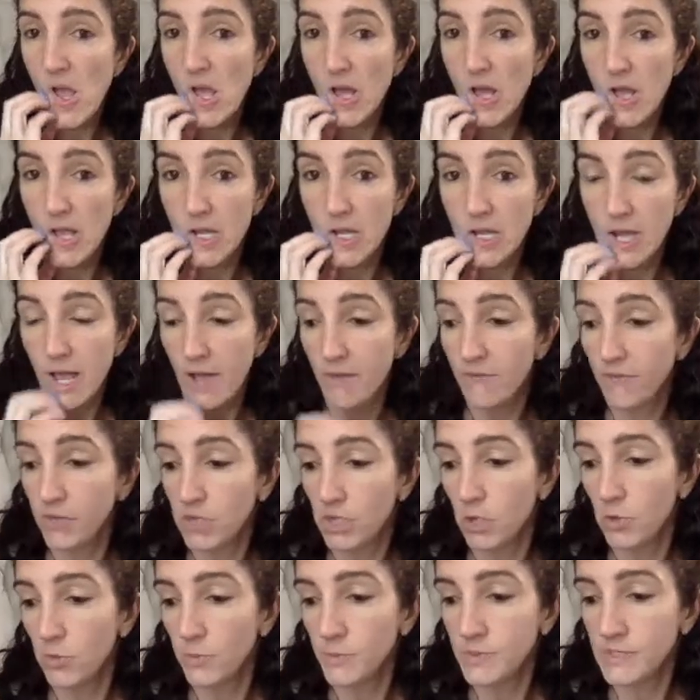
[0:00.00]
in
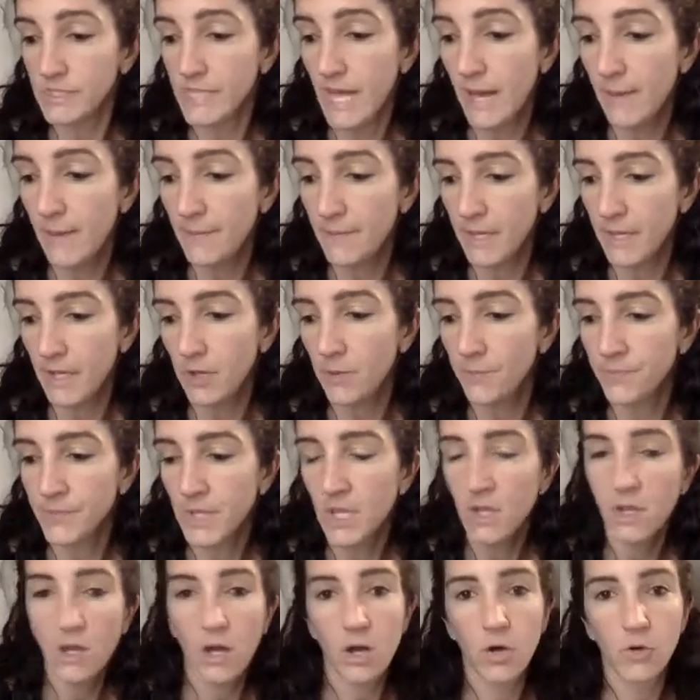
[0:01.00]
envelopes, that mail.
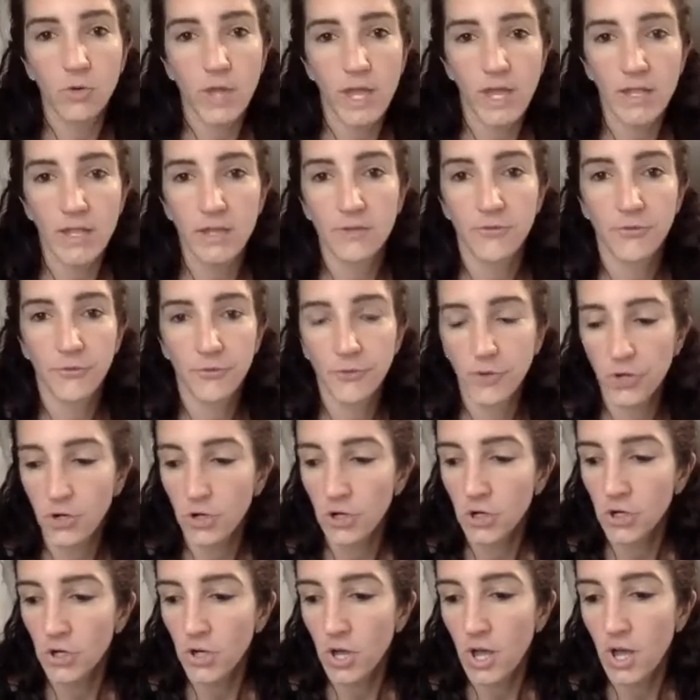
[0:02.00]
Okay,
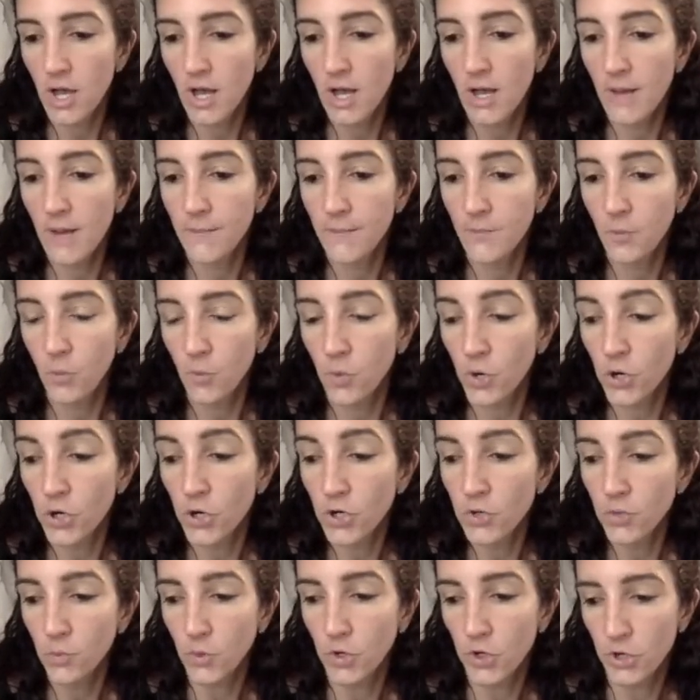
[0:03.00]
for
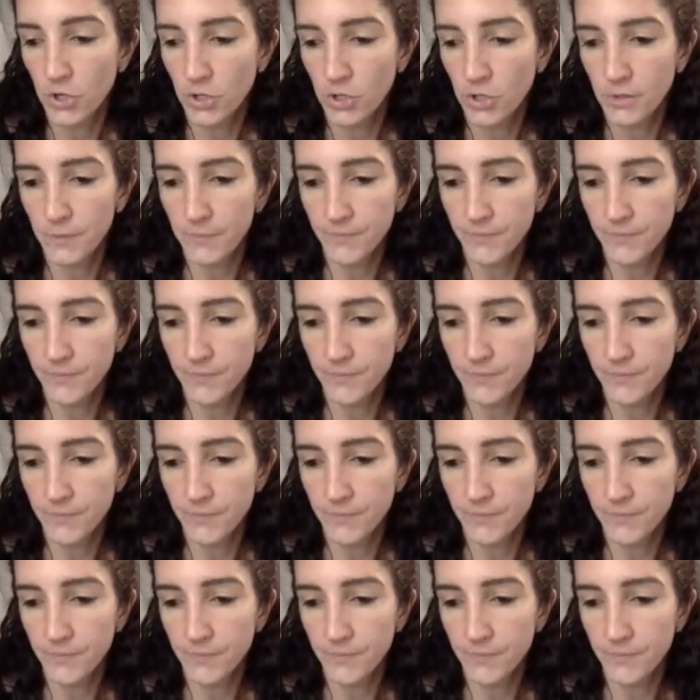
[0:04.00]
word work,